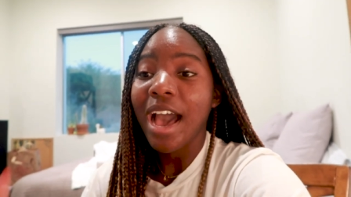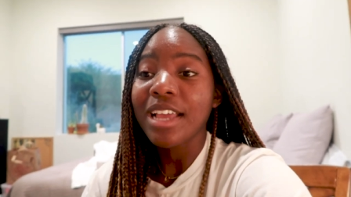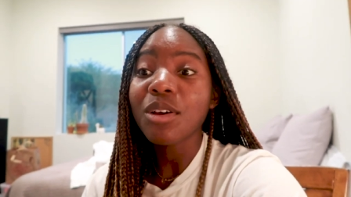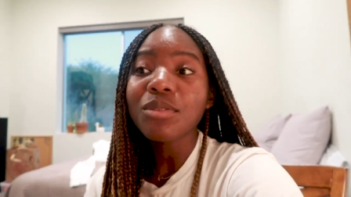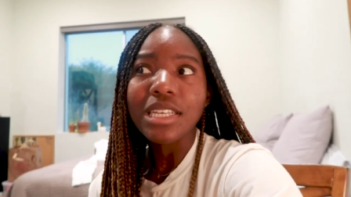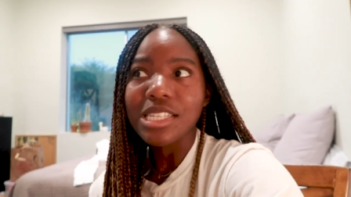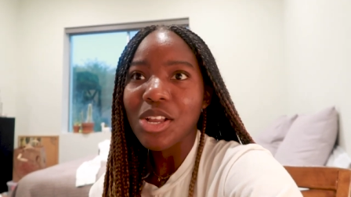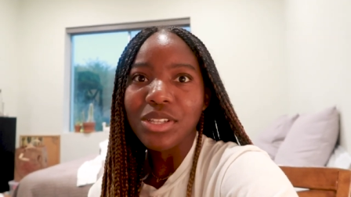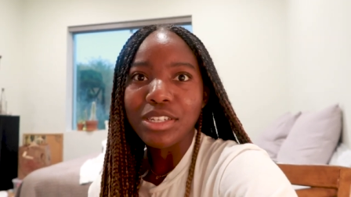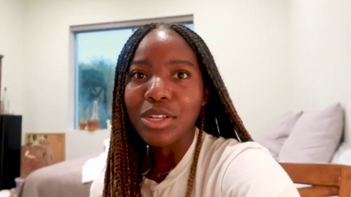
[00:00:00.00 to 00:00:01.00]
I don't
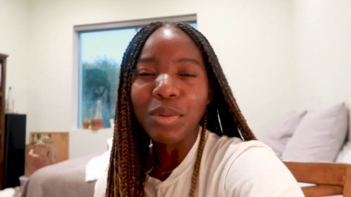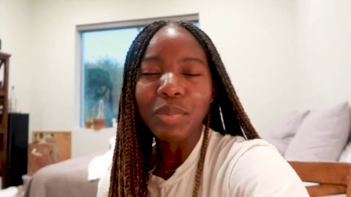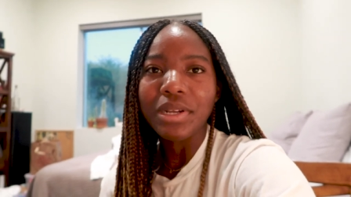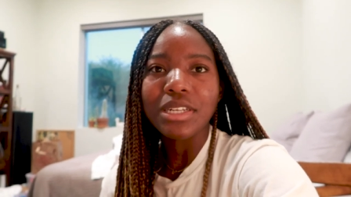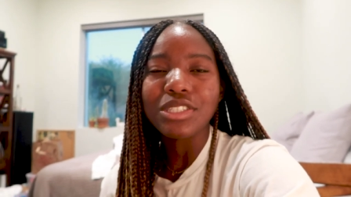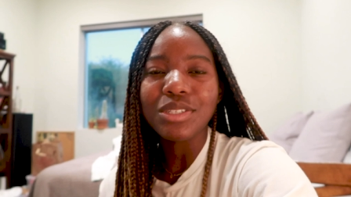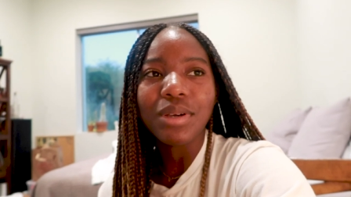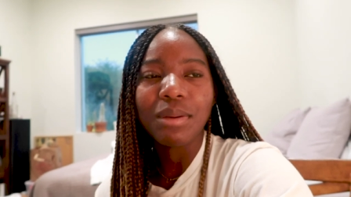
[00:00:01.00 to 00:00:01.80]
necessarily know what we're gonna do.